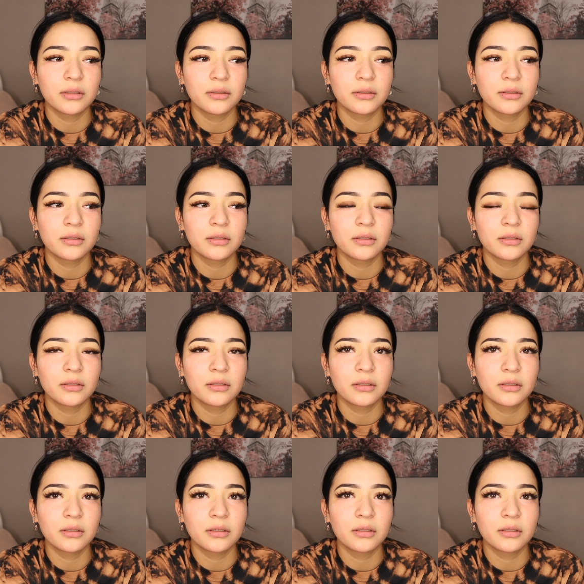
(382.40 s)

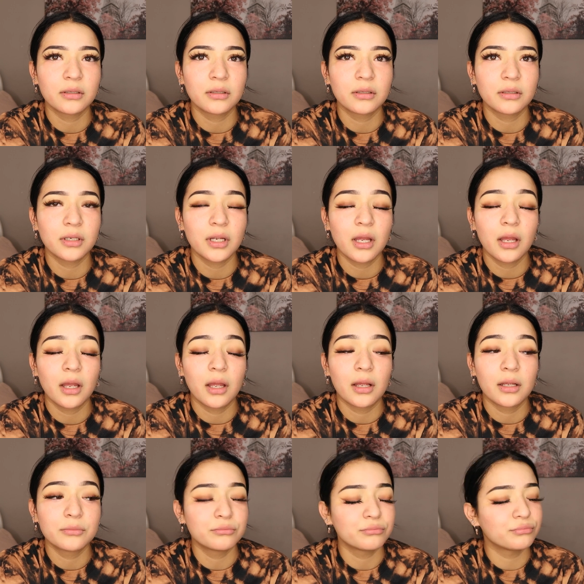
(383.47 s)

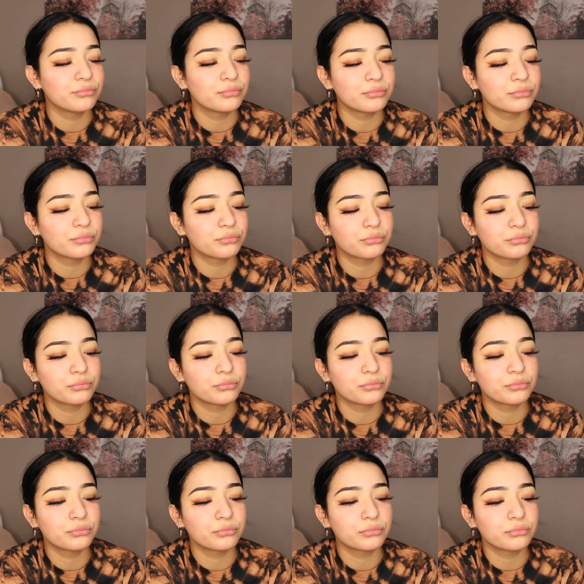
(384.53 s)

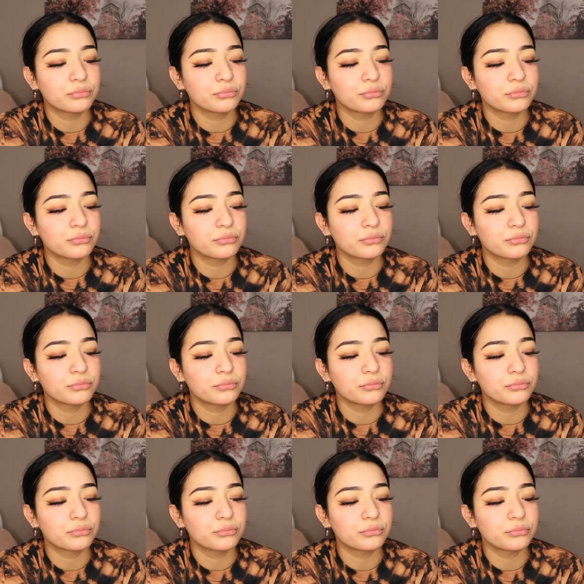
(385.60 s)
No one is speaking in this clip.